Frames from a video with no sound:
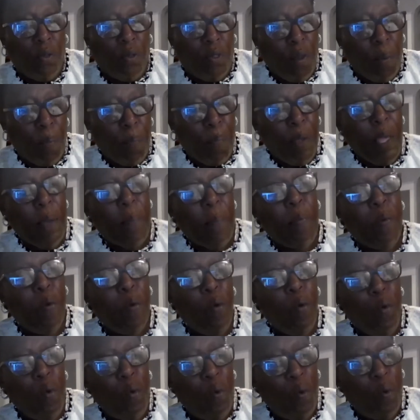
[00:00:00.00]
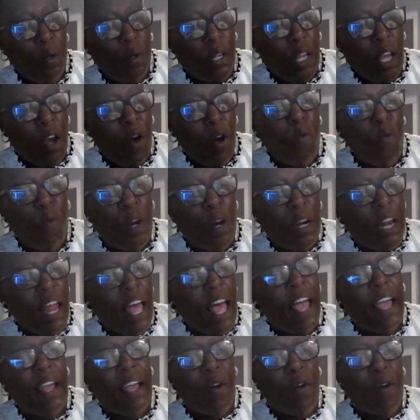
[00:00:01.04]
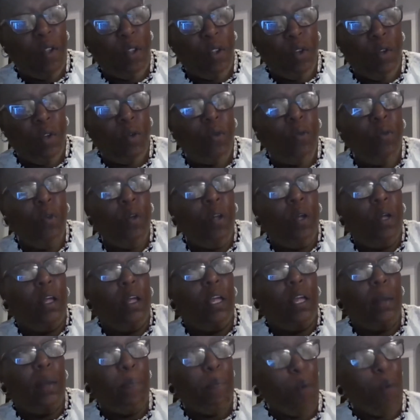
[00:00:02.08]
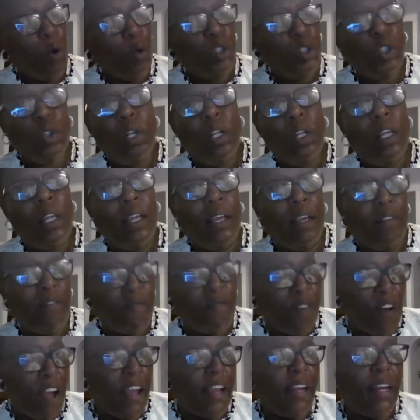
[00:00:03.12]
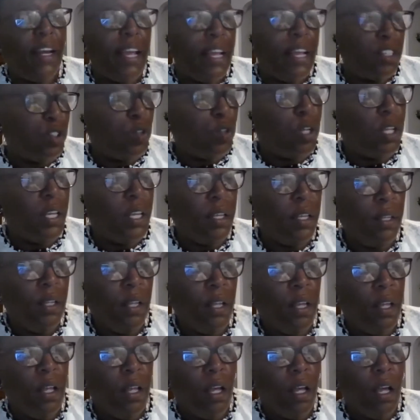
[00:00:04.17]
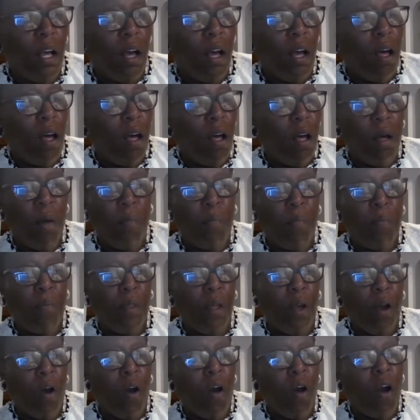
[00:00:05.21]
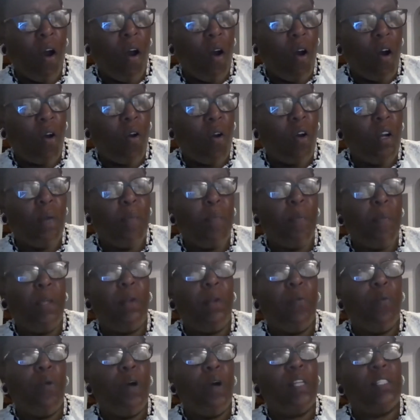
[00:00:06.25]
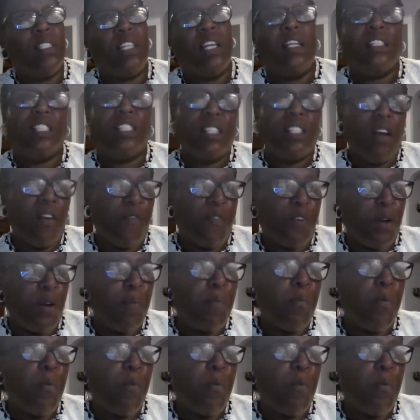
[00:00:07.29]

The people who rely on you emotionally and financially are going to be the ones that suffer the